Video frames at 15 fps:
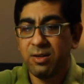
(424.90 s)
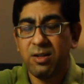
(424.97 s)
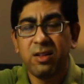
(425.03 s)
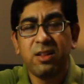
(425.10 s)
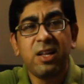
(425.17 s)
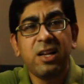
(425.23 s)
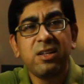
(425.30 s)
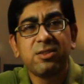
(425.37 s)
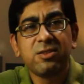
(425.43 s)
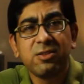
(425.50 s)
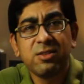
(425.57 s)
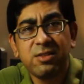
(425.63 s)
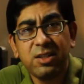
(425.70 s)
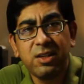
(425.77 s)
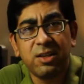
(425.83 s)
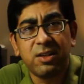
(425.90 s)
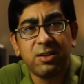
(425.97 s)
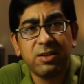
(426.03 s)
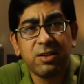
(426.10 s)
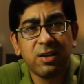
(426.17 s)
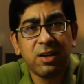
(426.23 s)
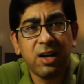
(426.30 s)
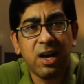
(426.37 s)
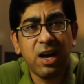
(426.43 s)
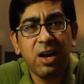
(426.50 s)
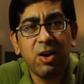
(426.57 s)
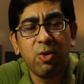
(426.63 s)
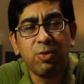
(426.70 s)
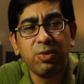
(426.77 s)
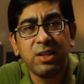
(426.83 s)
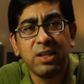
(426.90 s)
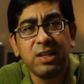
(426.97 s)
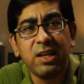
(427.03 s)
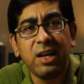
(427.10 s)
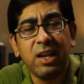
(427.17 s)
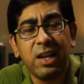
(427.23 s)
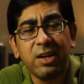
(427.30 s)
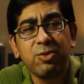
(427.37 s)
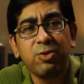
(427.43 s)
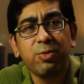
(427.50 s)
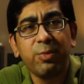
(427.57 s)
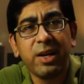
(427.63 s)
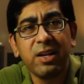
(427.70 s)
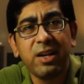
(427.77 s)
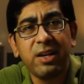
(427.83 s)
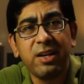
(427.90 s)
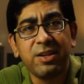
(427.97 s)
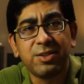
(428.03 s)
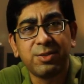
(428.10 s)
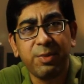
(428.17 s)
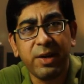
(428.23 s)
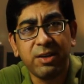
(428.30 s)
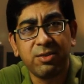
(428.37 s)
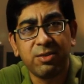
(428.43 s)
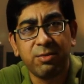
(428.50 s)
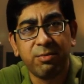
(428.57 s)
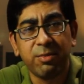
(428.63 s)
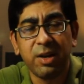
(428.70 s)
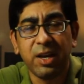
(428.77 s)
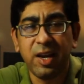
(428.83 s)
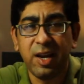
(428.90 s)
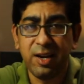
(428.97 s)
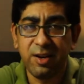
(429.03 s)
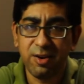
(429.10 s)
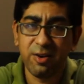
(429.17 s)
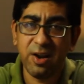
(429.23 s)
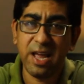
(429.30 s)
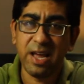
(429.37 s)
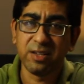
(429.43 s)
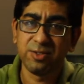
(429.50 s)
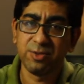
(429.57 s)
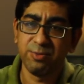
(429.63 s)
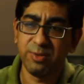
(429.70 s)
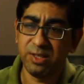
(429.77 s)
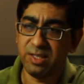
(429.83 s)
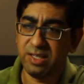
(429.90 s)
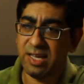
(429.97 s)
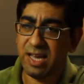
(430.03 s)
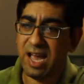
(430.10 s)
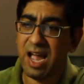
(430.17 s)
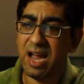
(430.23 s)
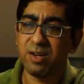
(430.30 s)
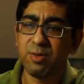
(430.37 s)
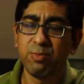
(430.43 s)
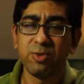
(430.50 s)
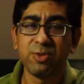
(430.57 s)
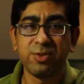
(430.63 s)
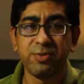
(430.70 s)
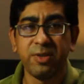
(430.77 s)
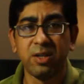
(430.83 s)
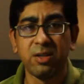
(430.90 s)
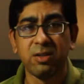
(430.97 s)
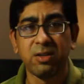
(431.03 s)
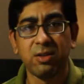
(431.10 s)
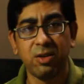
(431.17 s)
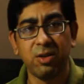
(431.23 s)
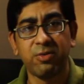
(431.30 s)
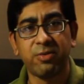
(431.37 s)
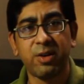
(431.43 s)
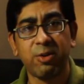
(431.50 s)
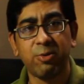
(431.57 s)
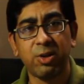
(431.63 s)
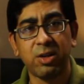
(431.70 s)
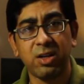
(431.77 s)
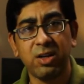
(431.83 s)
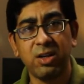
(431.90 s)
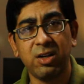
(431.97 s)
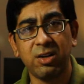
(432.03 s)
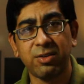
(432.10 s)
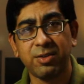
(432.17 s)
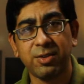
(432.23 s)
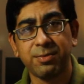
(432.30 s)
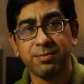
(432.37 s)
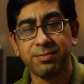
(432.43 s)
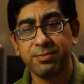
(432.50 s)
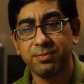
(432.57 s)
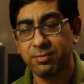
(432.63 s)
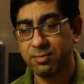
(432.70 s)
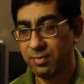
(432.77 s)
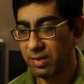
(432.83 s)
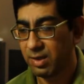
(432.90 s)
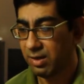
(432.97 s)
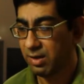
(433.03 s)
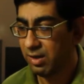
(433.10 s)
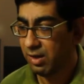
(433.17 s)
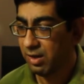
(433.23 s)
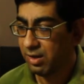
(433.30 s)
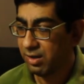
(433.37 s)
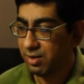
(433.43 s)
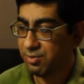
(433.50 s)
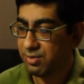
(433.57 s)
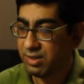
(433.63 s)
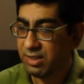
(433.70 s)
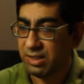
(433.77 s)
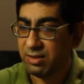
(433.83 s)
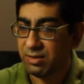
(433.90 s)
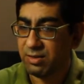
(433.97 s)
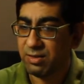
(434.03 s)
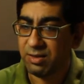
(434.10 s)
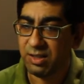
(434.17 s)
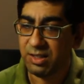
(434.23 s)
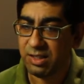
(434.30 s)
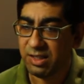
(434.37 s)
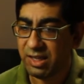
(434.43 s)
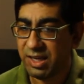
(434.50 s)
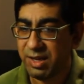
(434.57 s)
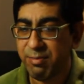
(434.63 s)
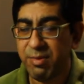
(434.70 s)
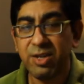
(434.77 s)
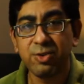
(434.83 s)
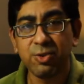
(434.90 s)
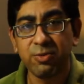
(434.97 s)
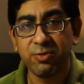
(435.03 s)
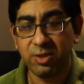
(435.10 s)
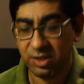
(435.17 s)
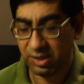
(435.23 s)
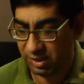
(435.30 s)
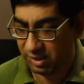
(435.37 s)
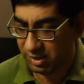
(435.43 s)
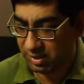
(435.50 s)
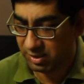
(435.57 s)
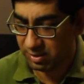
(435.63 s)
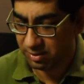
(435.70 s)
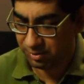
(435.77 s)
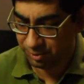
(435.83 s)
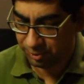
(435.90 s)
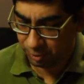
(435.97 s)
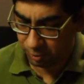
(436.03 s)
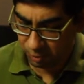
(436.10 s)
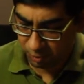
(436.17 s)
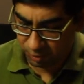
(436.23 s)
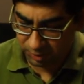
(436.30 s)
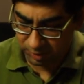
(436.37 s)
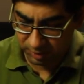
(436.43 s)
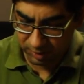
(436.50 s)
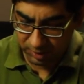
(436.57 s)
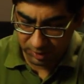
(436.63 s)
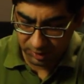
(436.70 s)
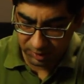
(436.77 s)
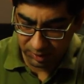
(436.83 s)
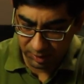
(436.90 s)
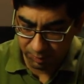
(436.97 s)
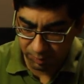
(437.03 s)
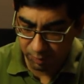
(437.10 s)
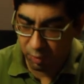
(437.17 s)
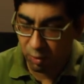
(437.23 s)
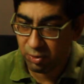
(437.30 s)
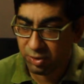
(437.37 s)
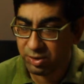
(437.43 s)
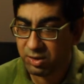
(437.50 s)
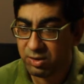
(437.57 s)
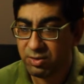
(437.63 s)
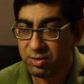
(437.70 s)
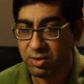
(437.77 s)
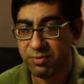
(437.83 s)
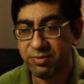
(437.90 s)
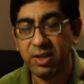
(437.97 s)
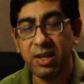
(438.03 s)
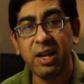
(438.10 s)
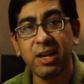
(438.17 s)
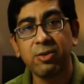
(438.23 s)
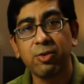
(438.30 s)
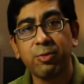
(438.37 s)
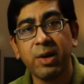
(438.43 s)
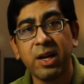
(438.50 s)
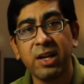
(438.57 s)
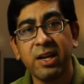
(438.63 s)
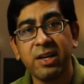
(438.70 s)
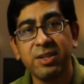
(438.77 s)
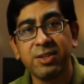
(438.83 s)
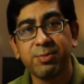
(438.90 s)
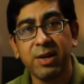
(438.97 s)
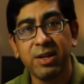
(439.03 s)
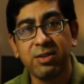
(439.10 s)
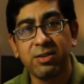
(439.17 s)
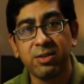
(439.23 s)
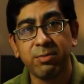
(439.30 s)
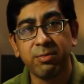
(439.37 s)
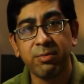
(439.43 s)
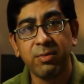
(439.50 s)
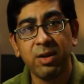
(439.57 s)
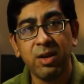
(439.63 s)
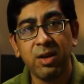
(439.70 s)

Let us consider how the electromagnetic spectrum interacts with the atmosphere of our Earth. You see, the image over here shows the portions of the electromagnetic spectrum